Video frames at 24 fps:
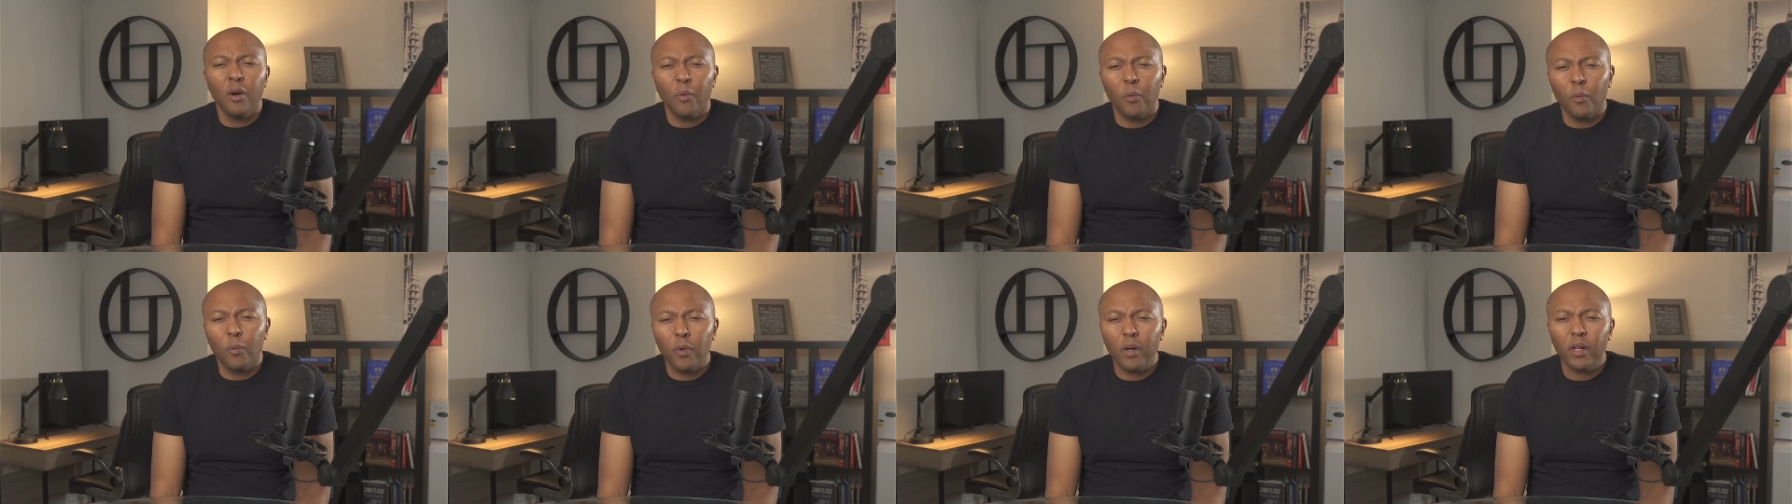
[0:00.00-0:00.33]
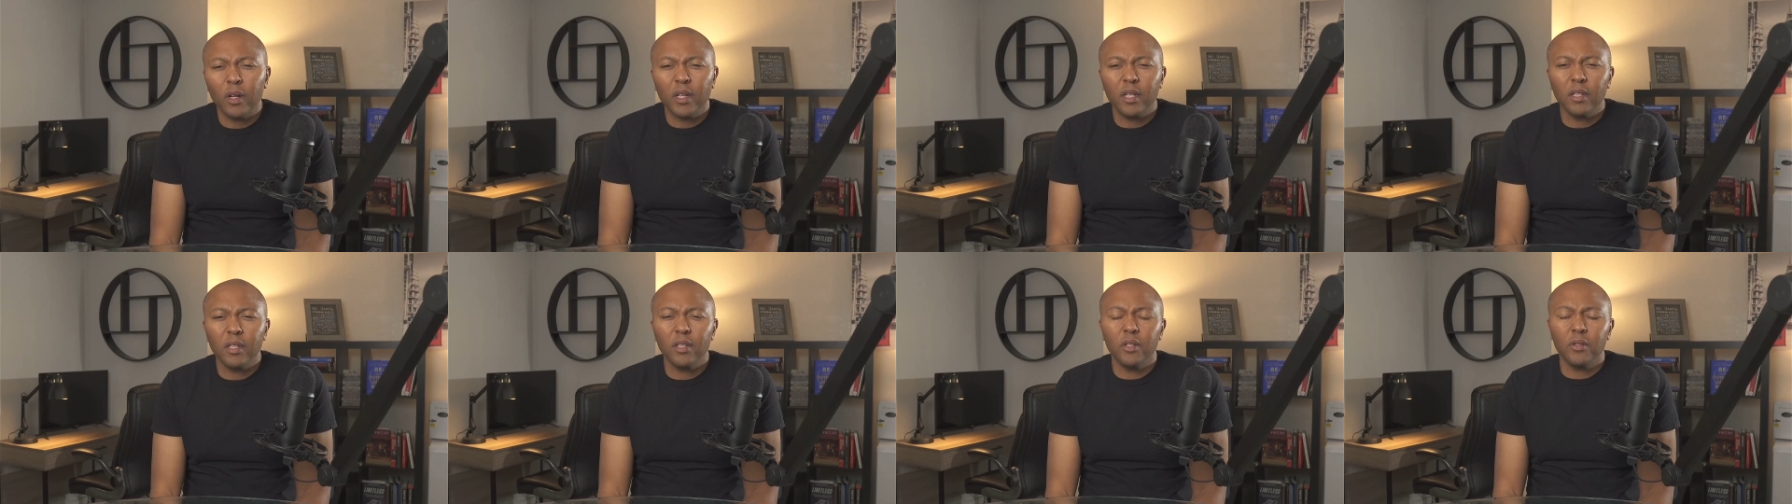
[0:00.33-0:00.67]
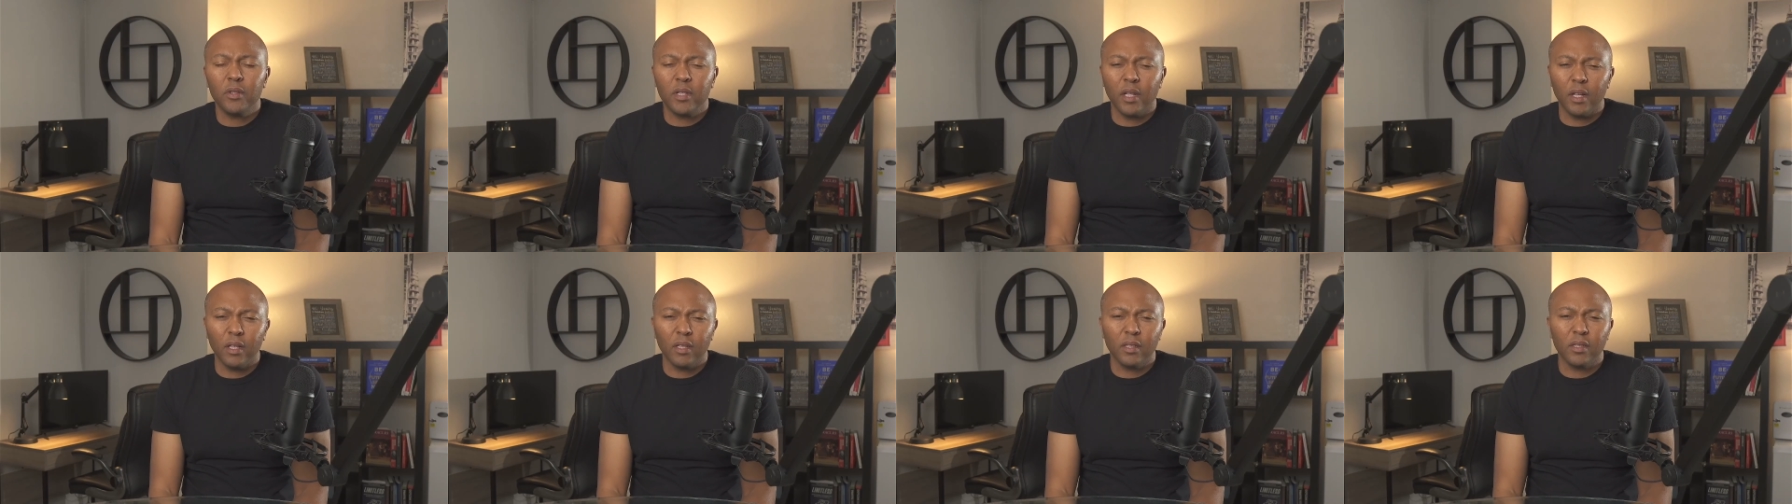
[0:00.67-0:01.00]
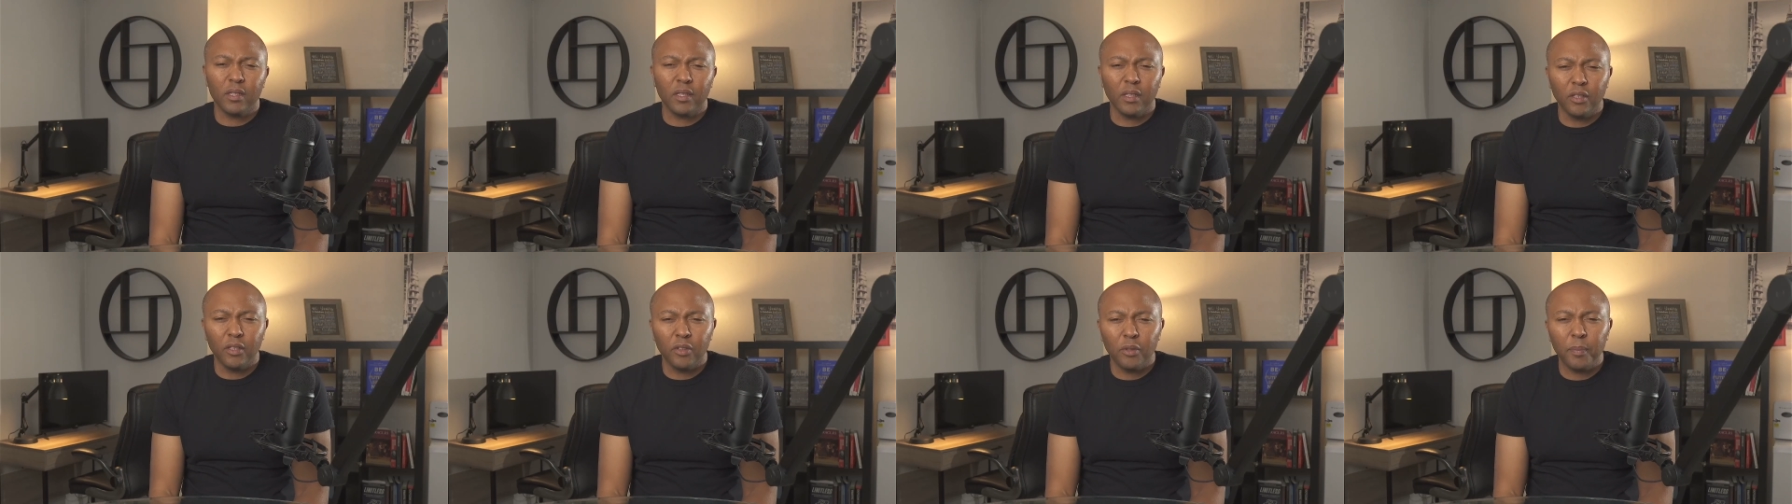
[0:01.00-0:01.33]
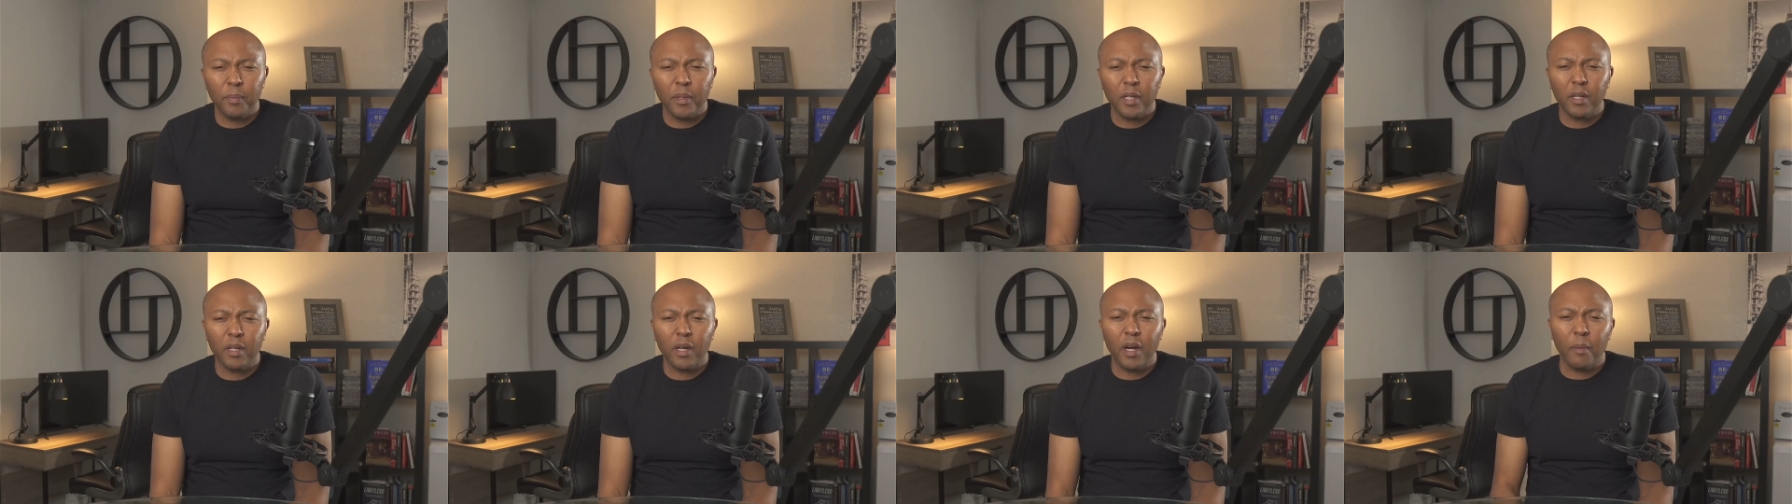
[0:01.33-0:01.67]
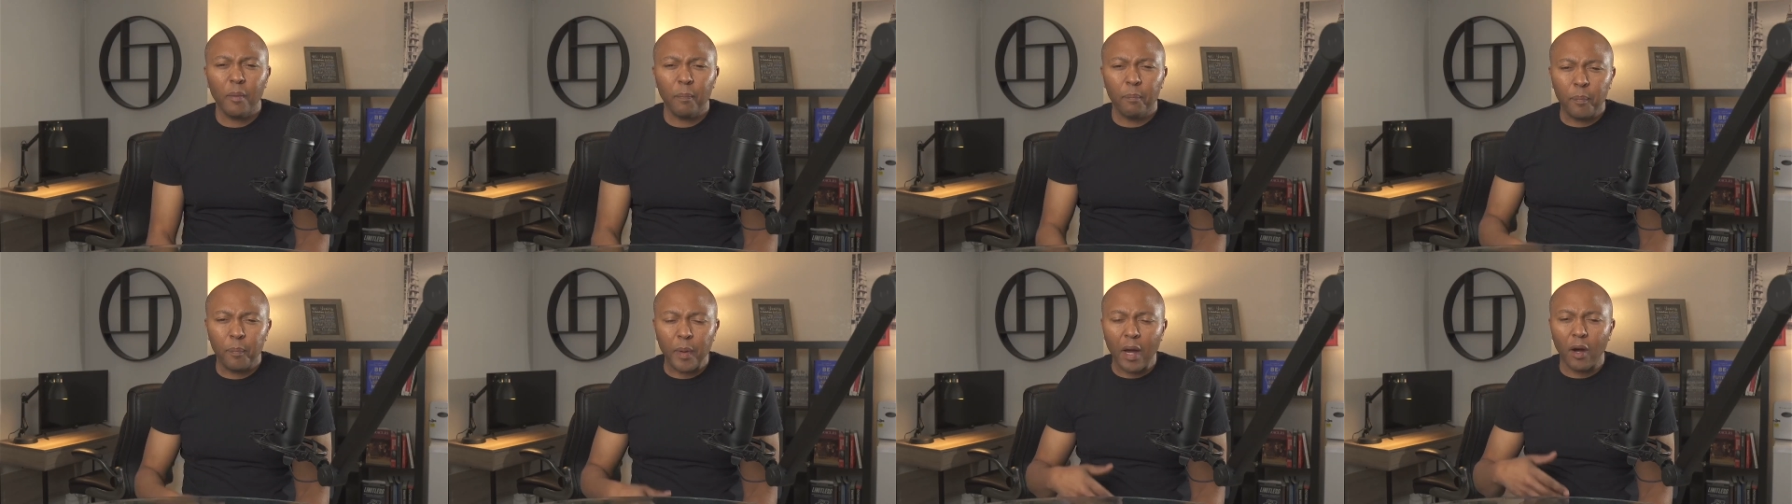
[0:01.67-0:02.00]
What can you tell us a little bit
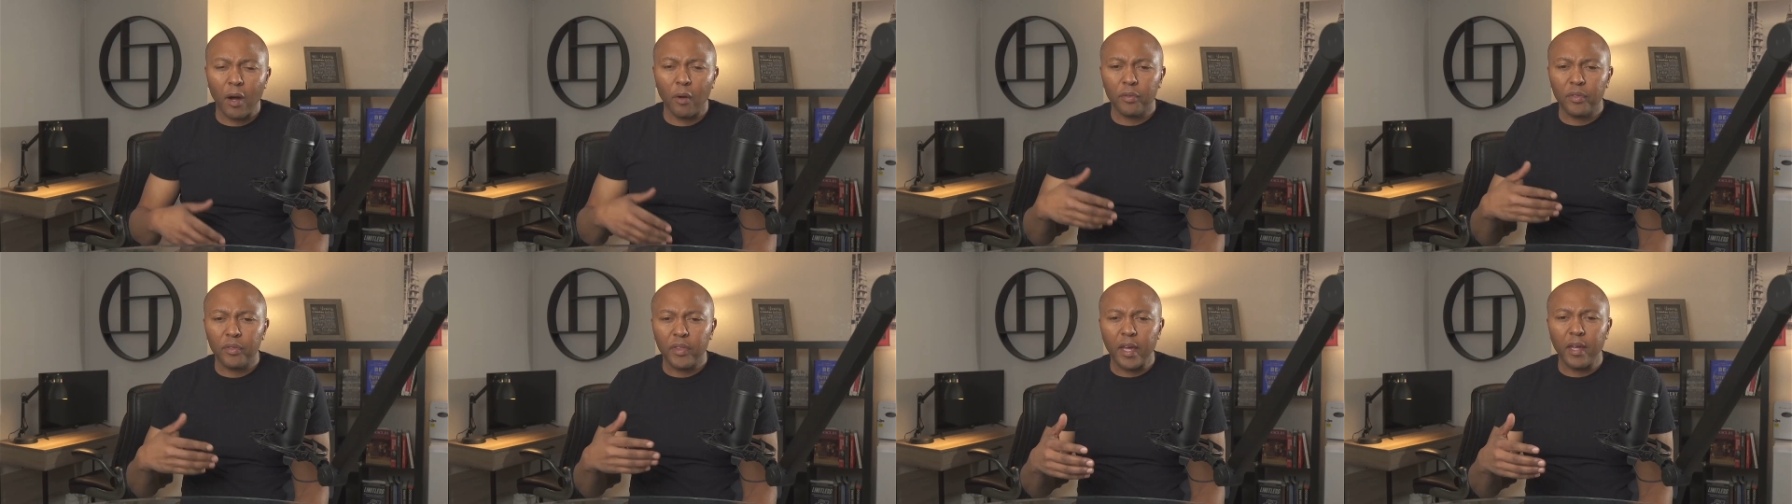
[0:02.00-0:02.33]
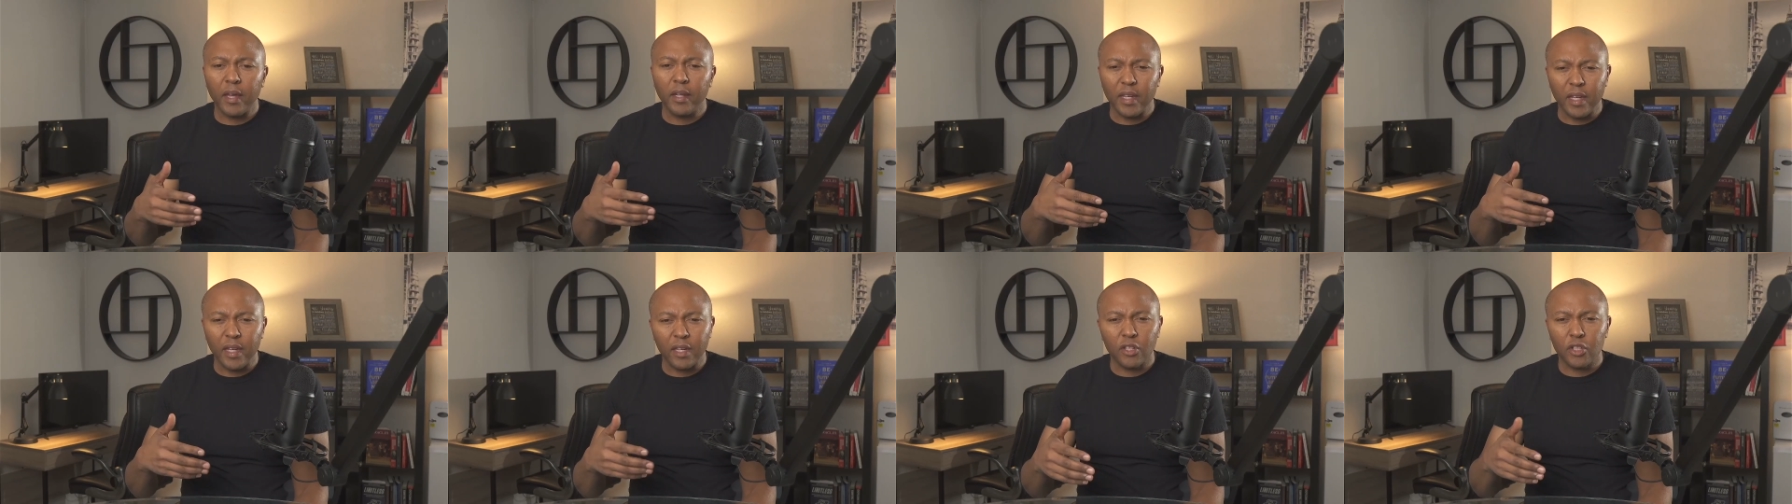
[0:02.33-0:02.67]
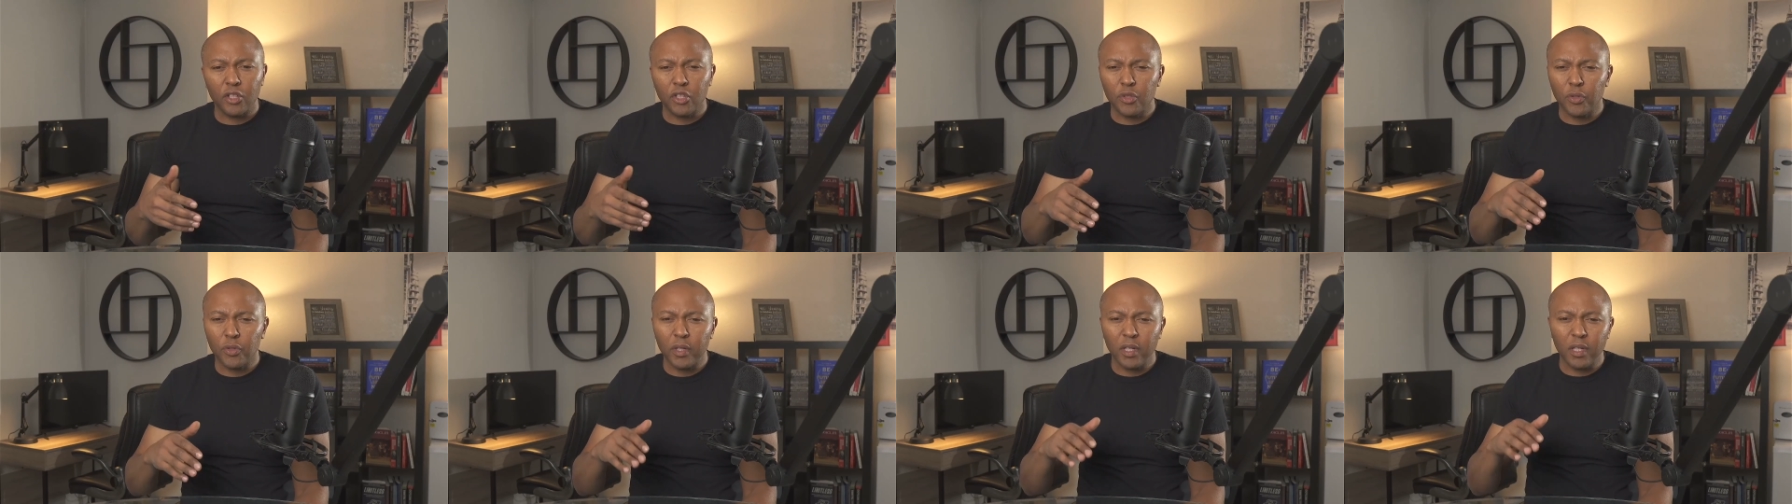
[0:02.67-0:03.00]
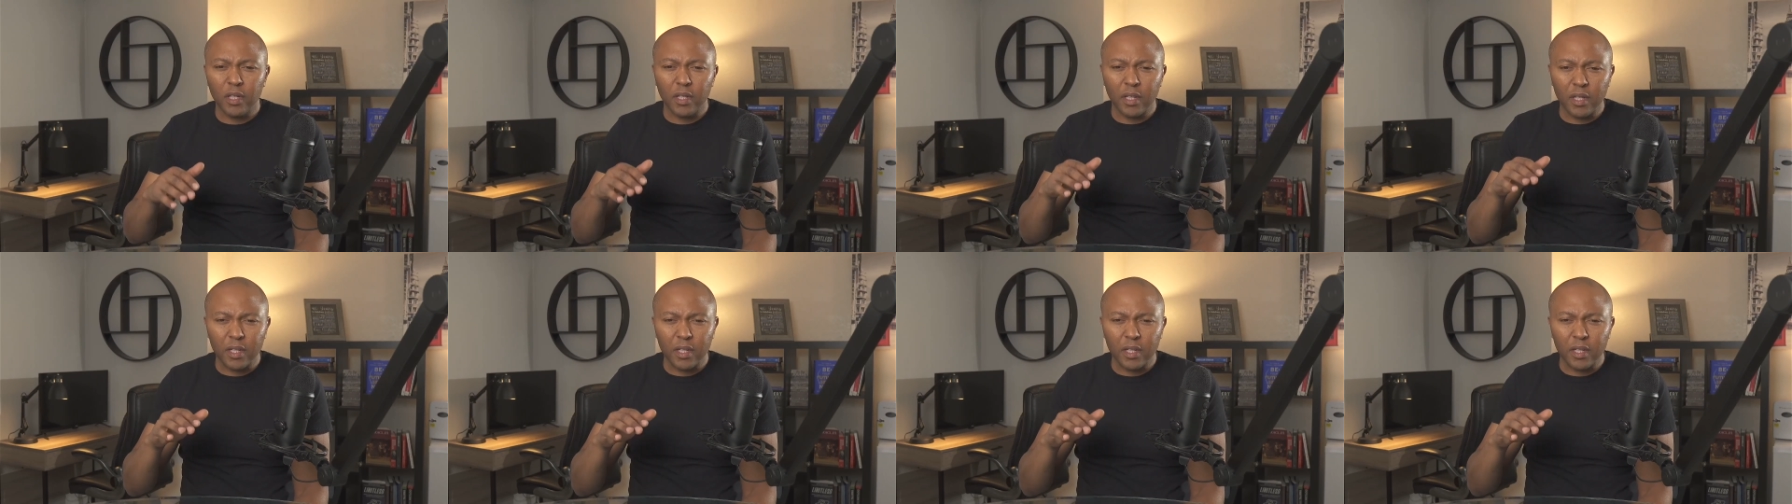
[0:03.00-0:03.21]
about that industry?